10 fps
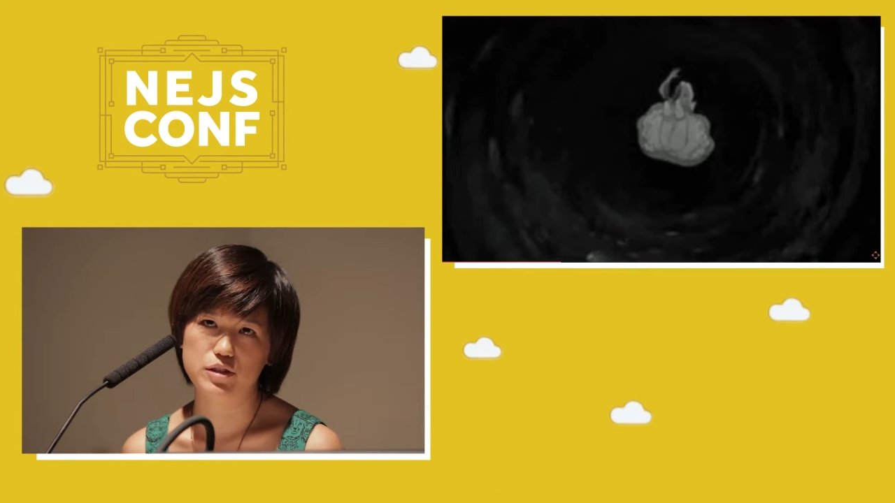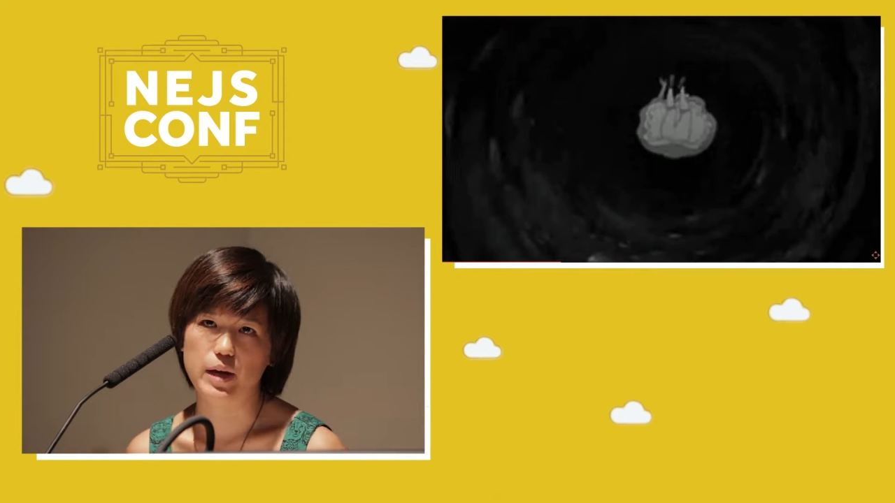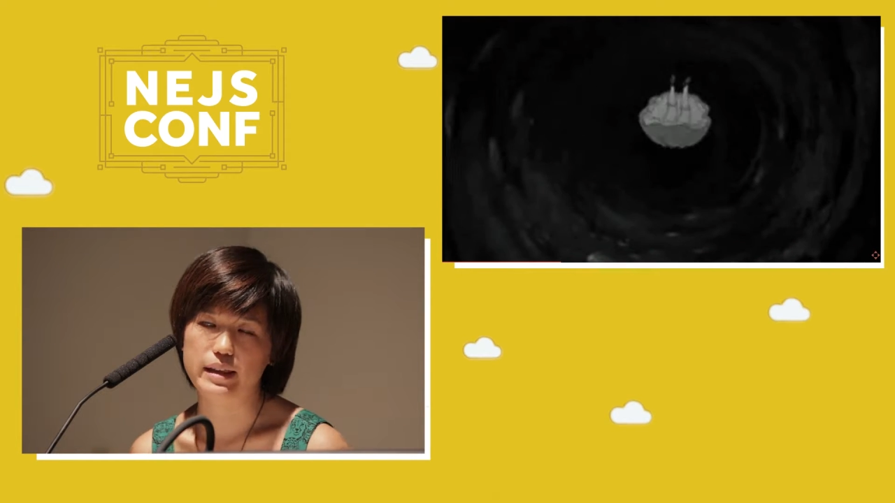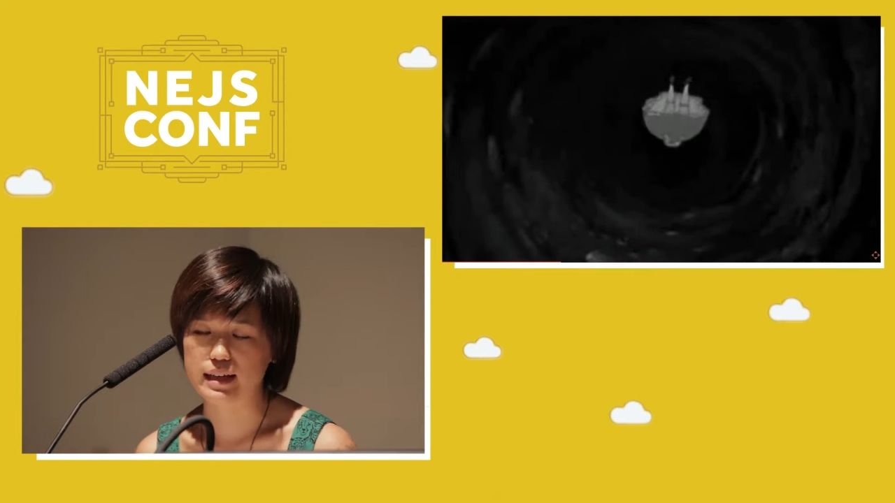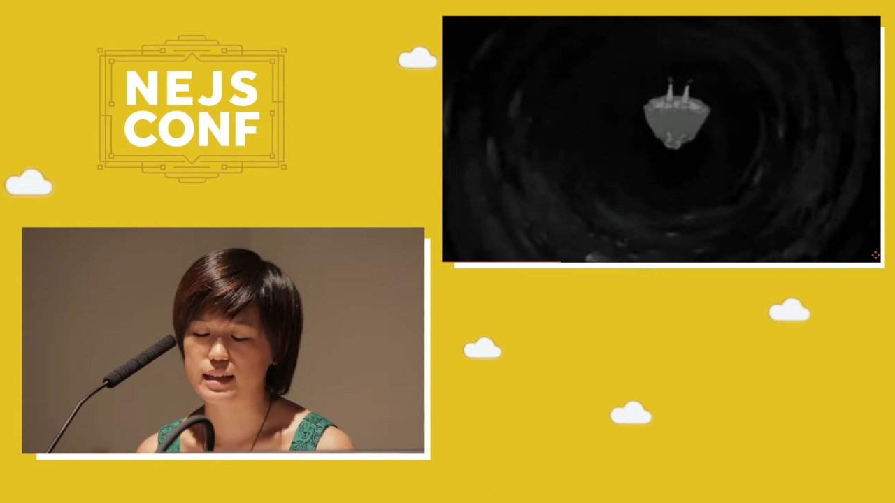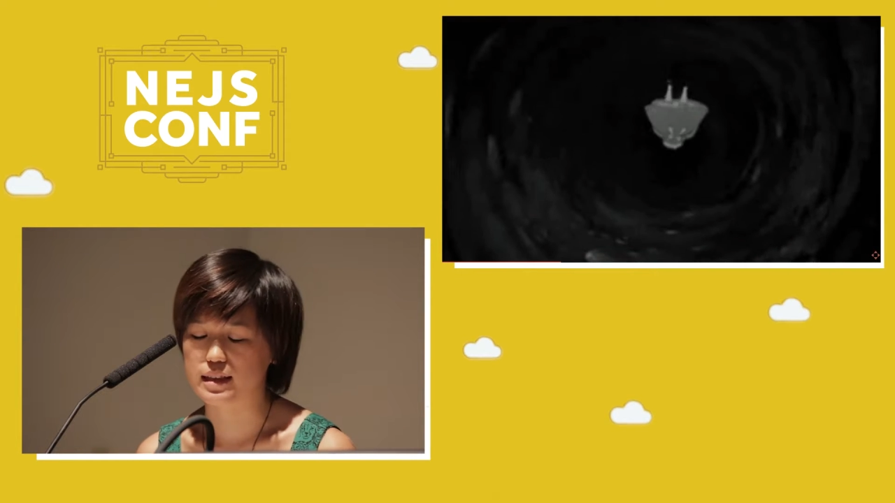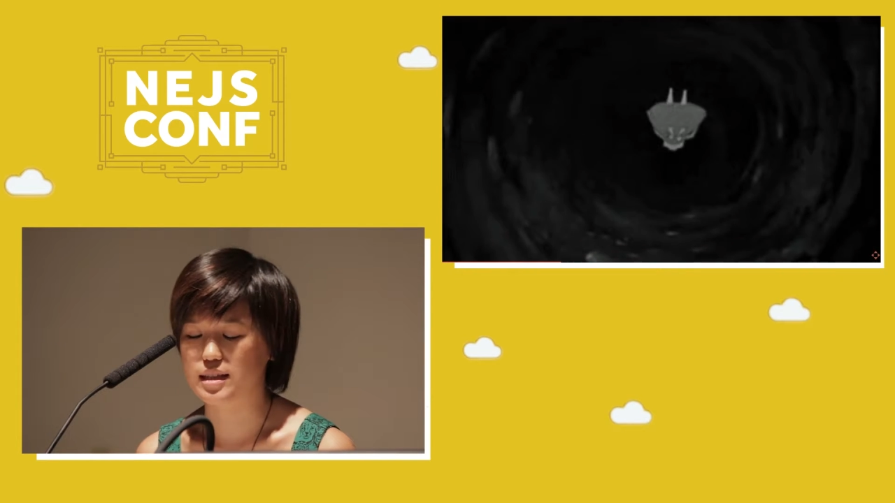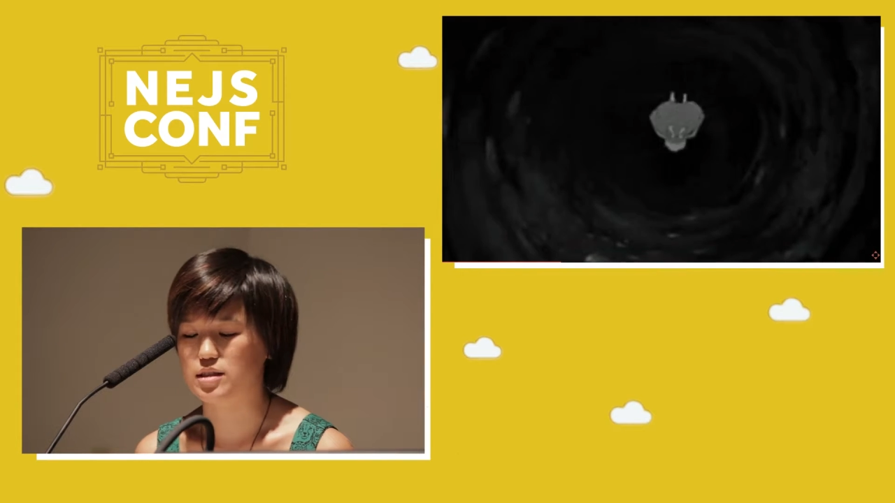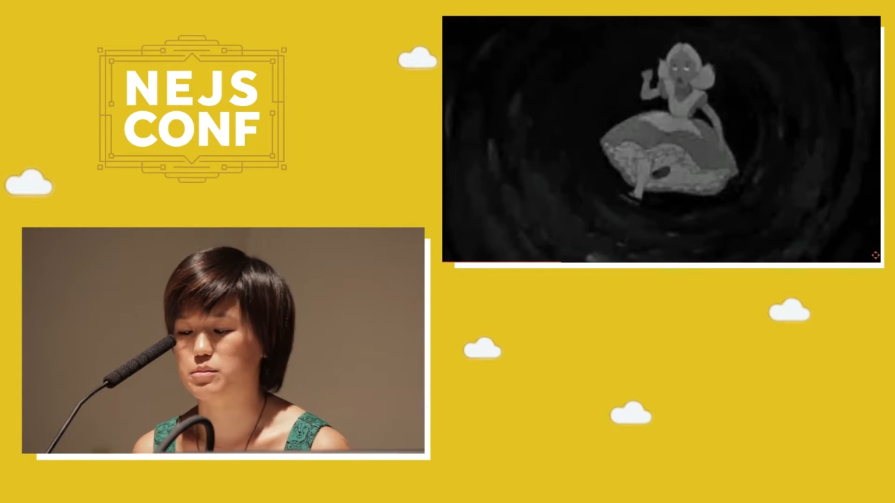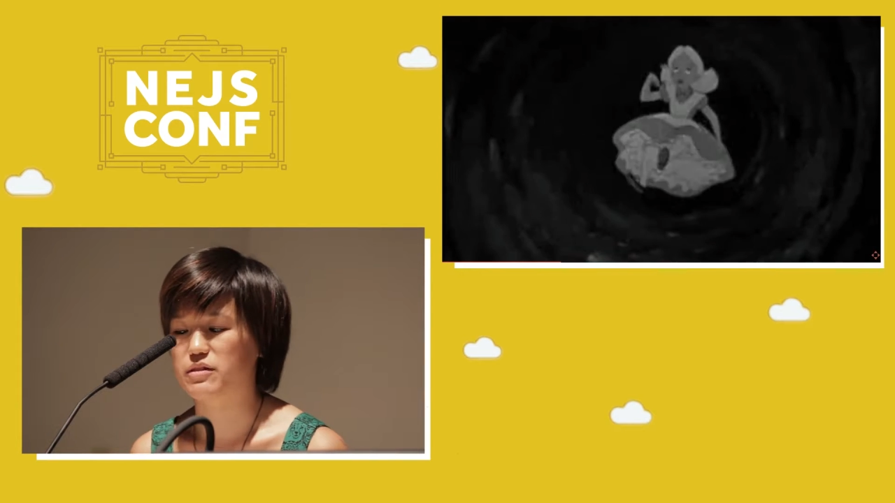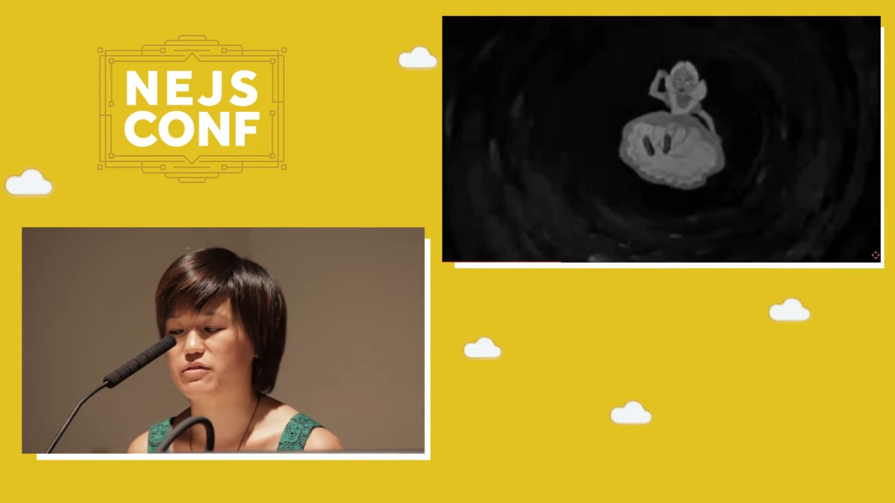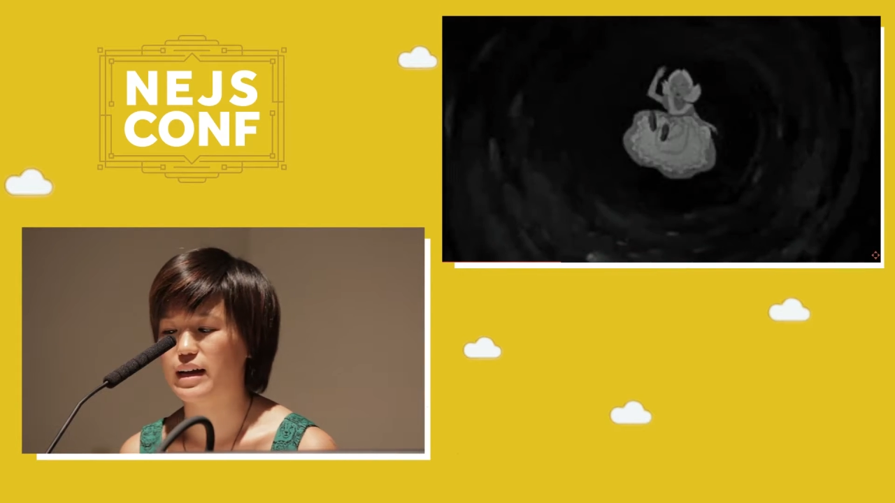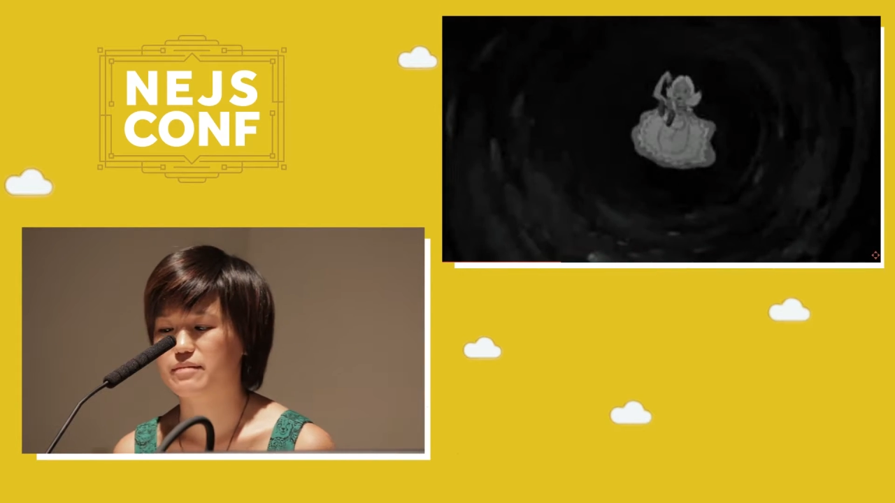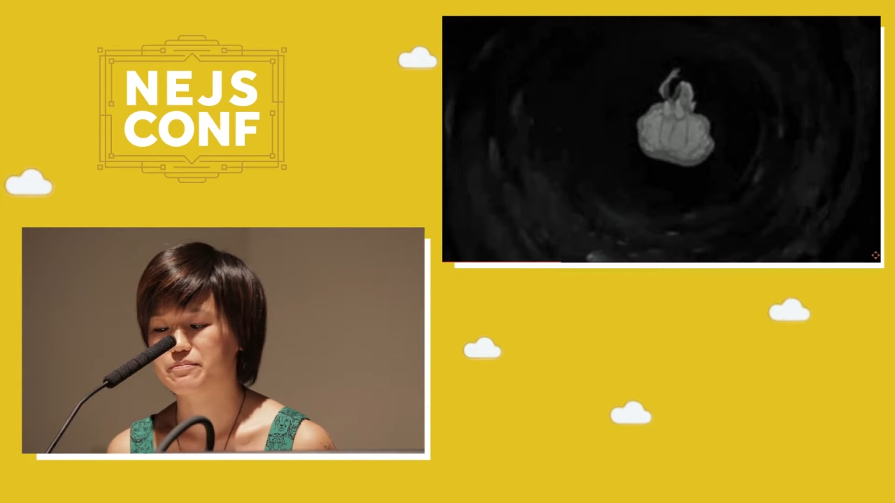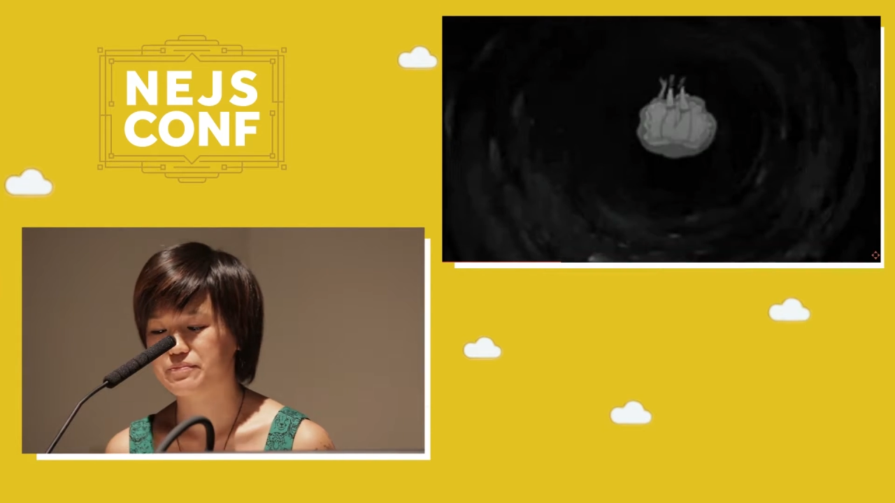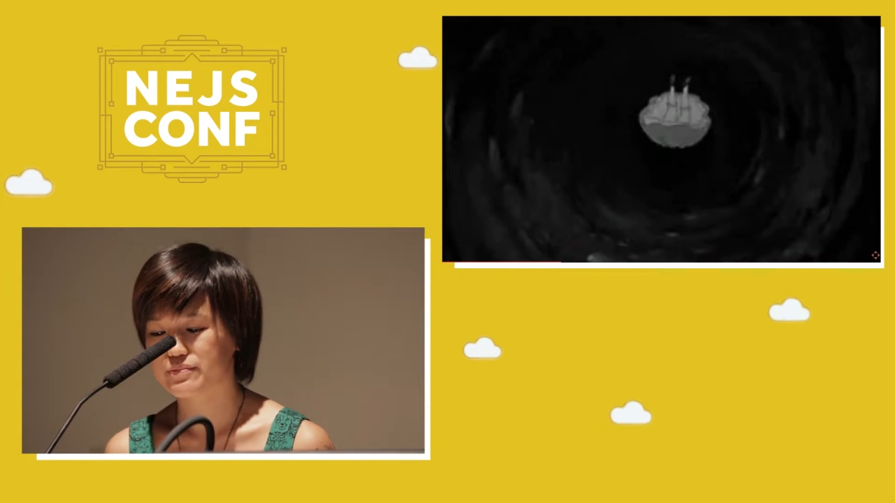so I think this will be fine.